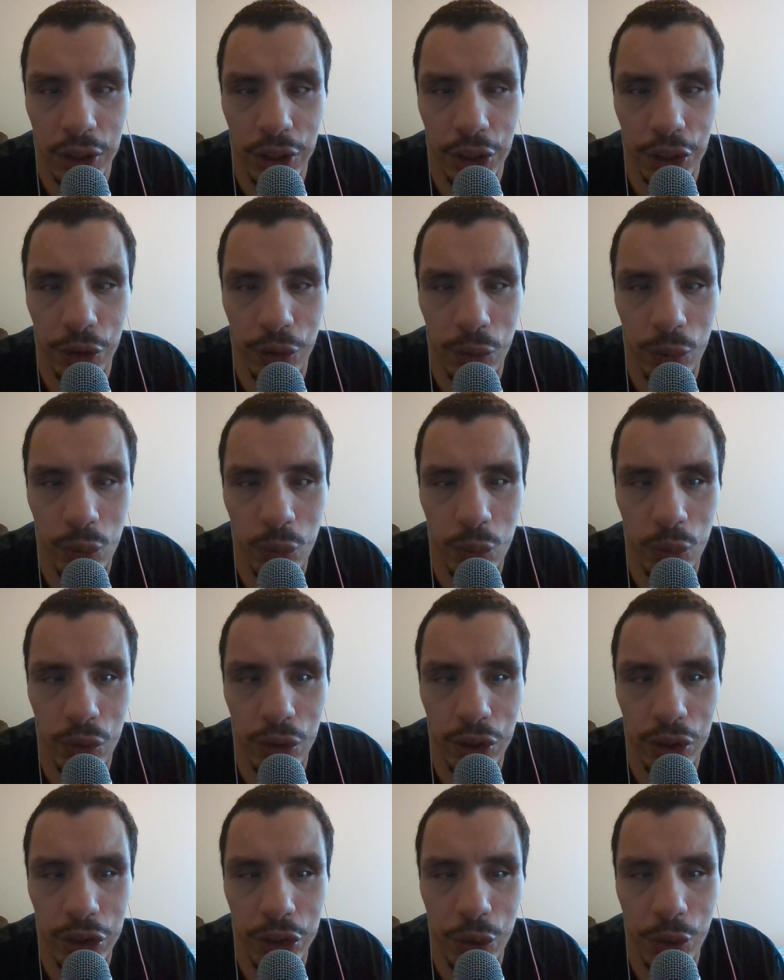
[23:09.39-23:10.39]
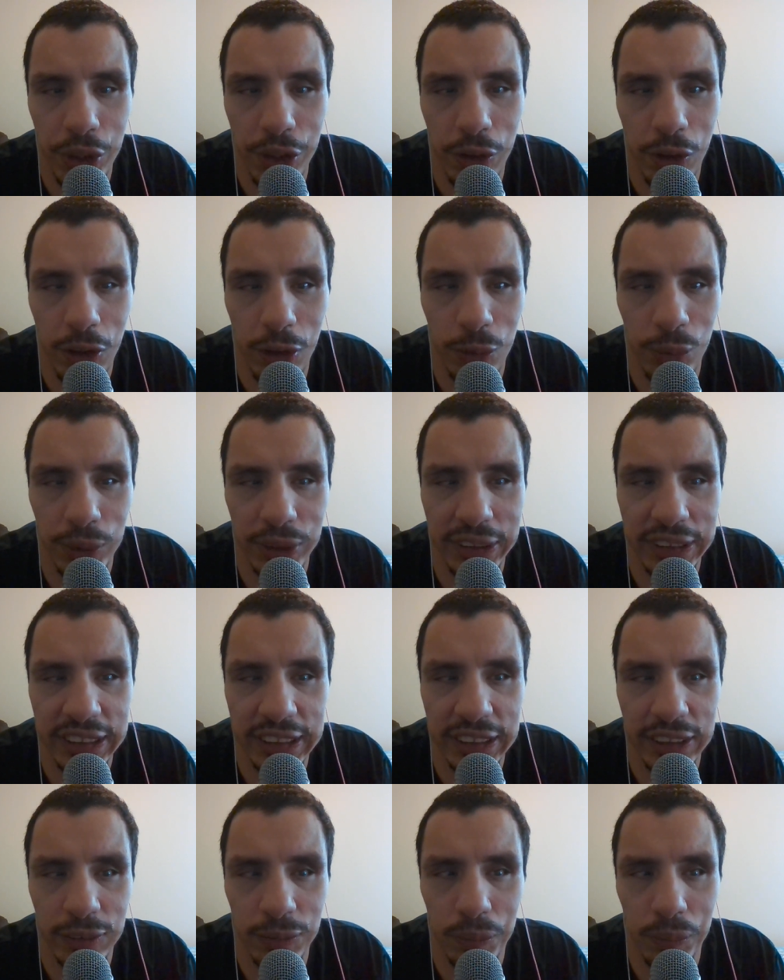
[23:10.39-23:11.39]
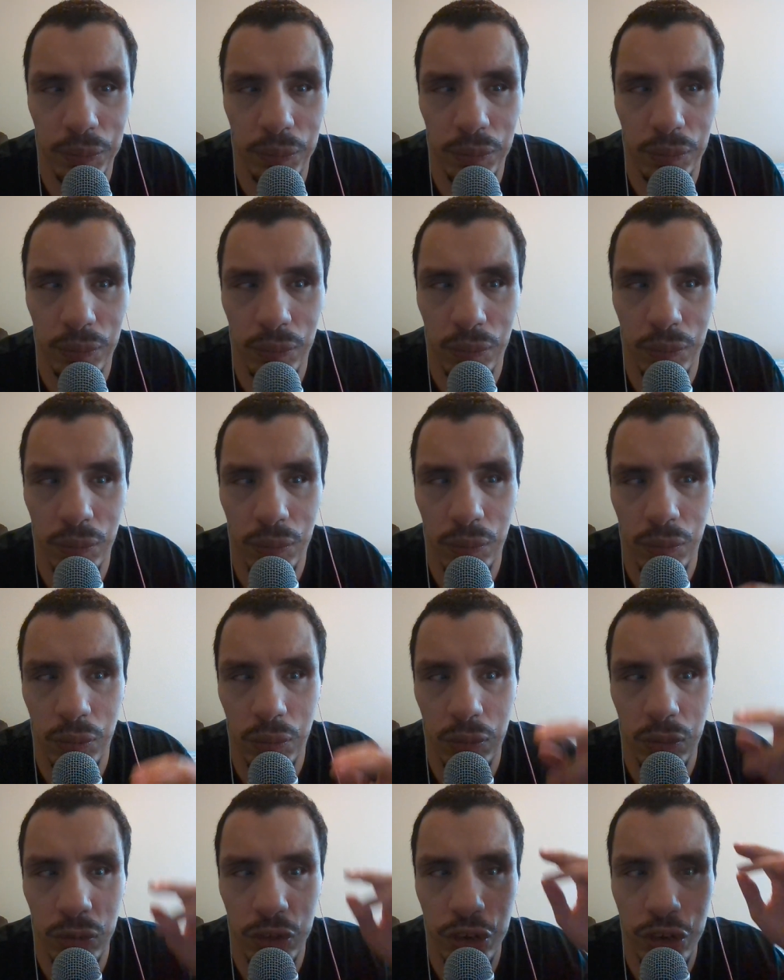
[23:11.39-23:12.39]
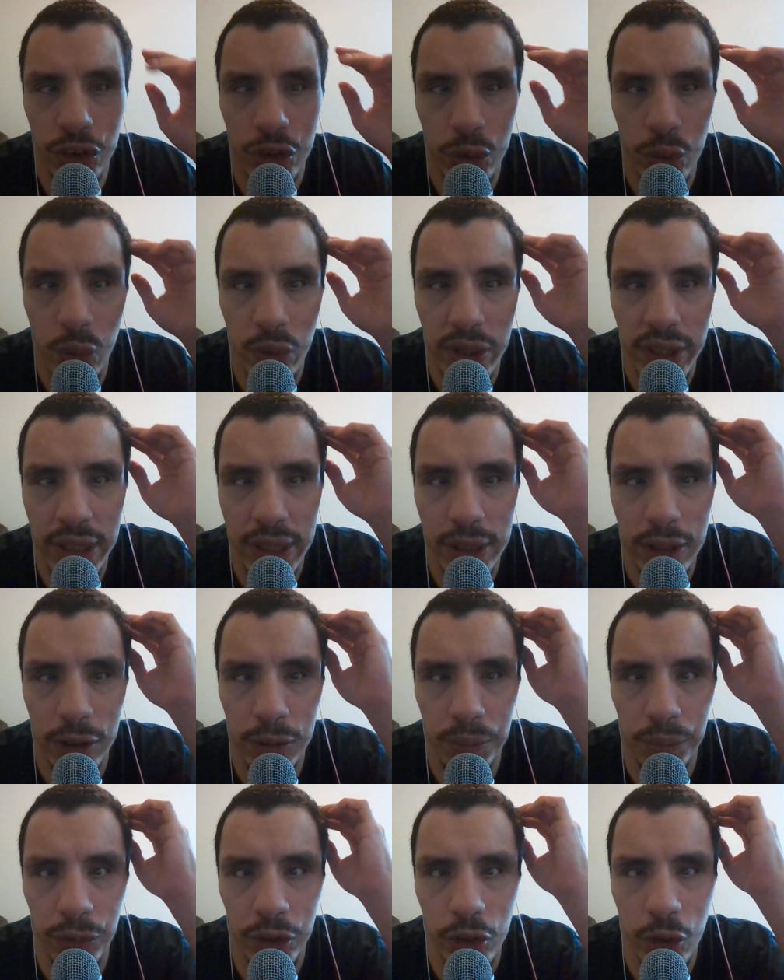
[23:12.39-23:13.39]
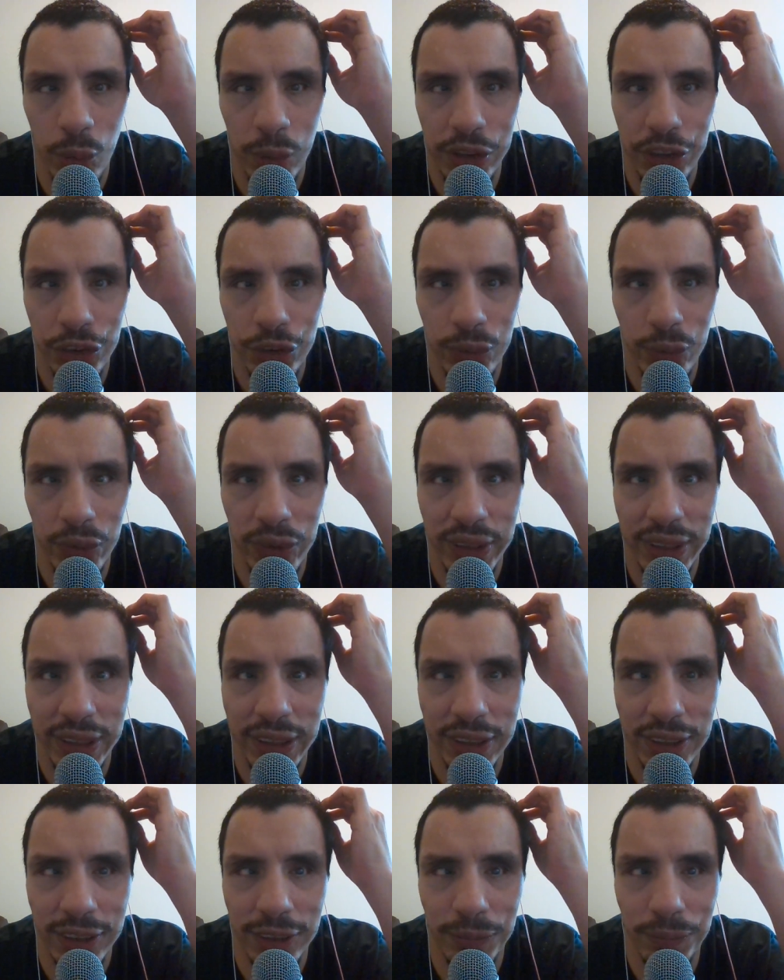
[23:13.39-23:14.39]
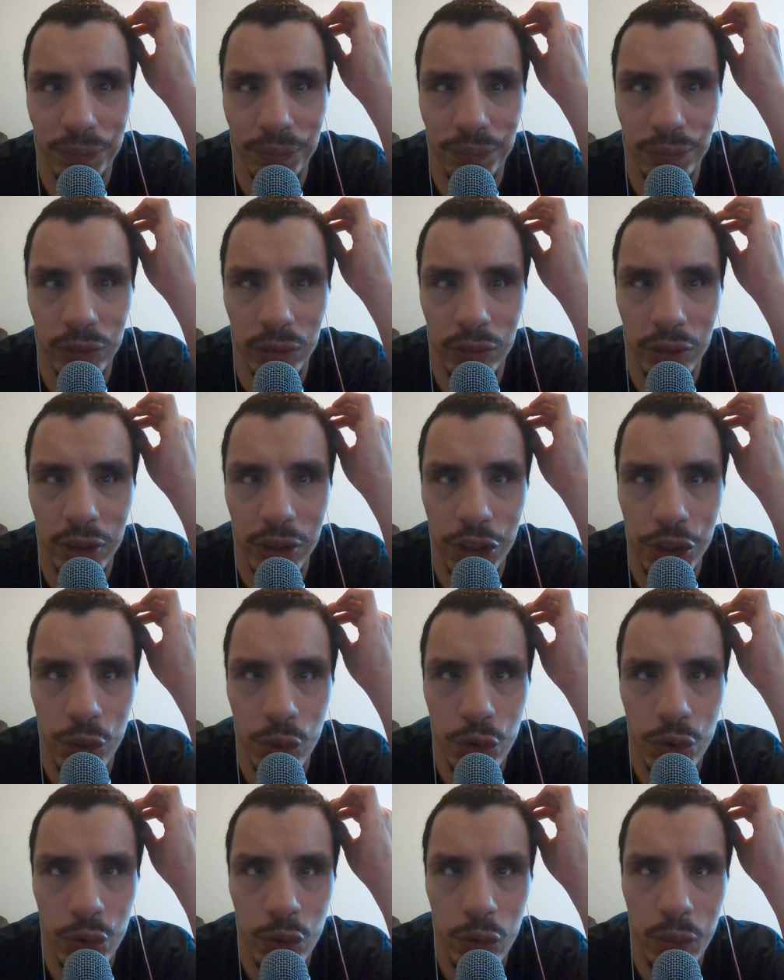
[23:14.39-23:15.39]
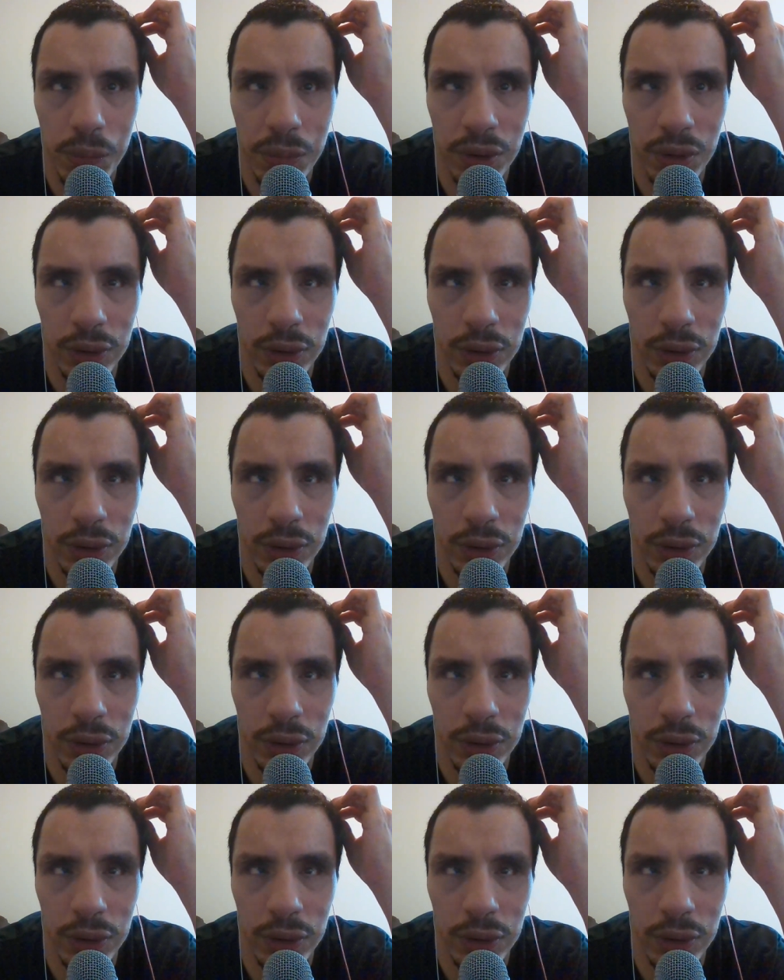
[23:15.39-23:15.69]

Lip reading: you can always do the go into the YouTube